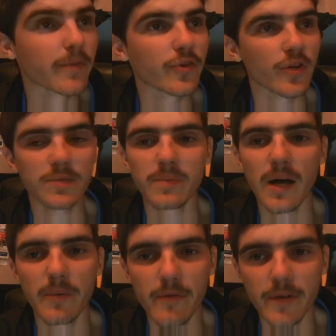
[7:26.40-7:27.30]
the
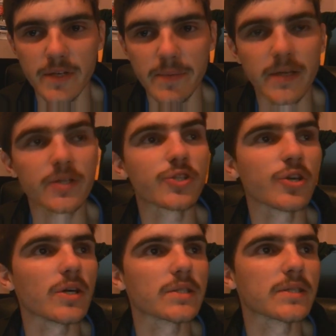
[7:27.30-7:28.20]
crossbar with a dip-in
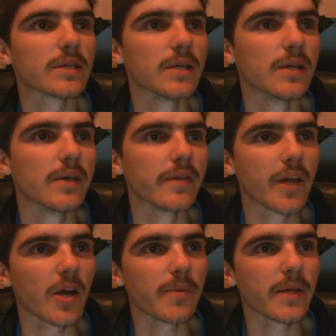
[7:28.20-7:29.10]
shot. The
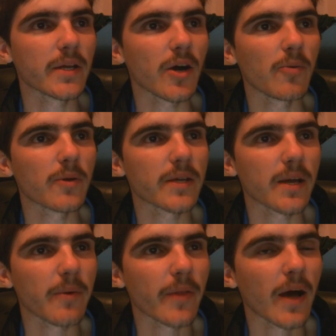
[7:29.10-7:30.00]
opening goal would
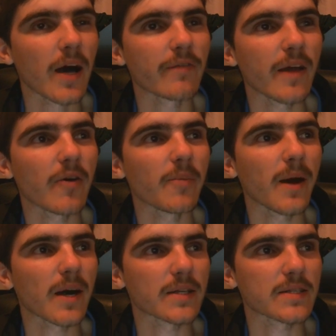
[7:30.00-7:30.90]
come on the half-hour
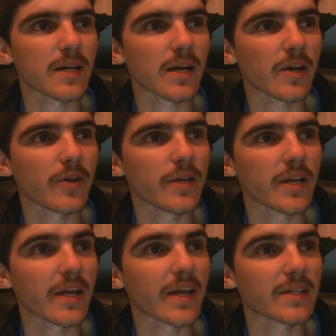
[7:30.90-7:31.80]
mark as Darko
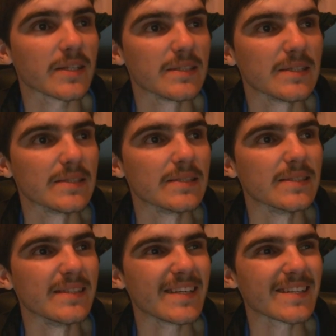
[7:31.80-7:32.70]
Nikic.
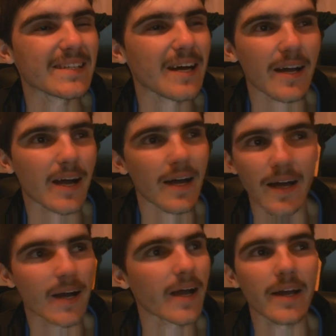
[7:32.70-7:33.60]

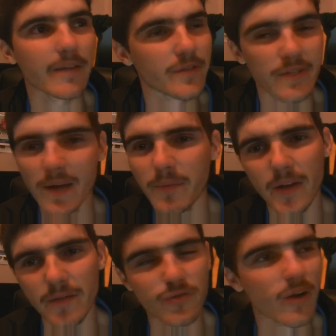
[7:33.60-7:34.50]
I can't even say it. I'm not
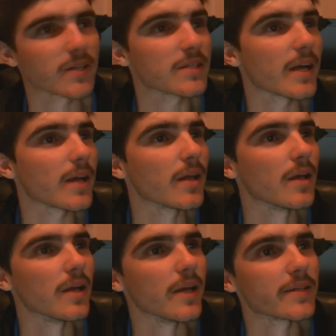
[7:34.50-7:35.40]
even trying to say it.
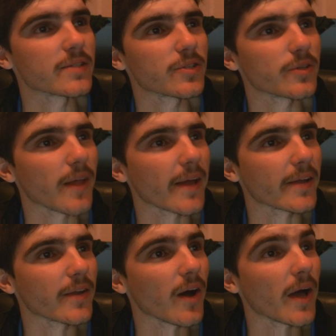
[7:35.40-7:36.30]
It's too late at
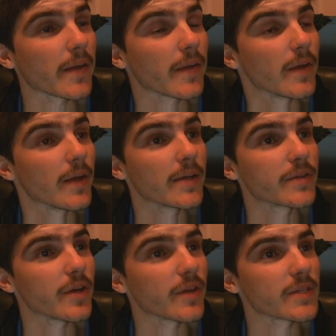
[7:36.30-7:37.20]
night. He
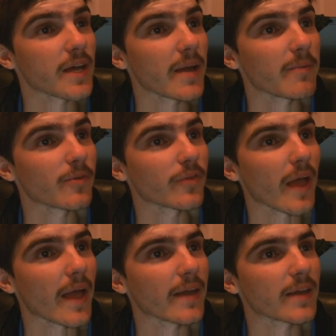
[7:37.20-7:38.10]
turned the tables,
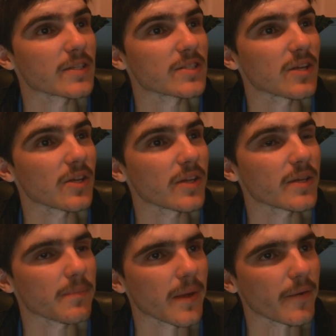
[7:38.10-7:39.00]
and a
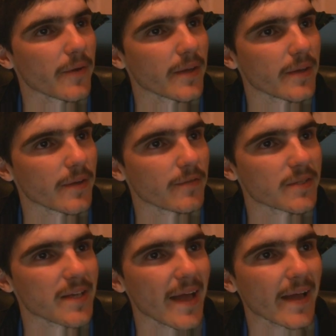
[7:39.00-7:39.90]
solid period of
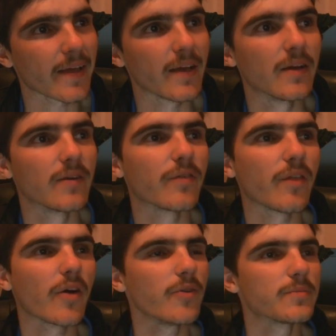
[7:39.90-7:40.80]
attack for the
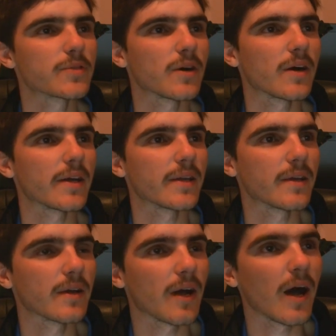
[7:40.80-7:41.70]
home side.
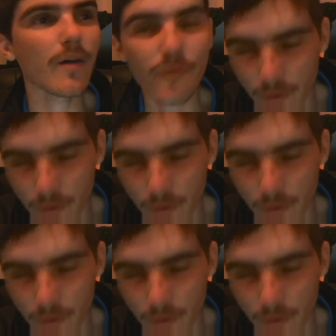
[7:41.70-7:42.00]
After